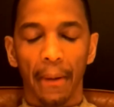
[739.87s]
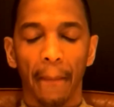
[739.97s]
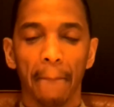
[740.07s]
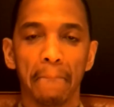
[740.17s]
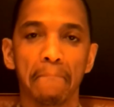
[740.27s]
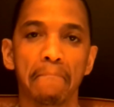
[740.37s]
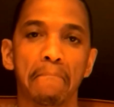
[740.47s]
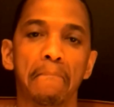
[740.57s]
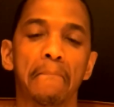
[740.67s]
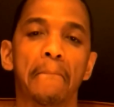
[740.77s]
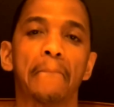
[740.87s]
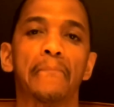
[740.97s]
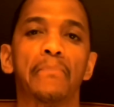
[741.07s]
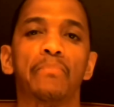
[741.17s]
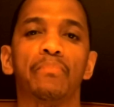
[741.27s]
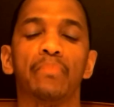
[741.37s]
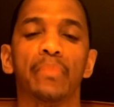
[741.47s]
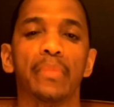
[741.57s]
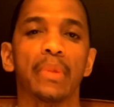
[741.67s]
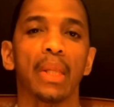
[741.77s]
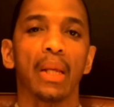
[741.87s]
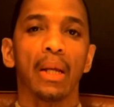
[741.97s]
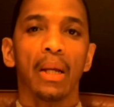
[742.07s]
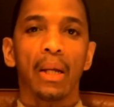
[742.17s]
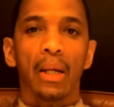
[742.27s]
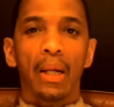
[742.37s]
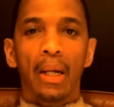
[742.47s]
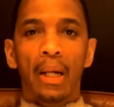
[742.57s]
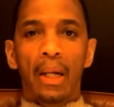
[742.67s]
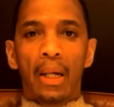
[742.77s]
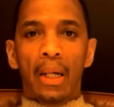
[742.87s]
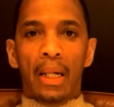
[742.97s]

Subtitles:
Nothing is said.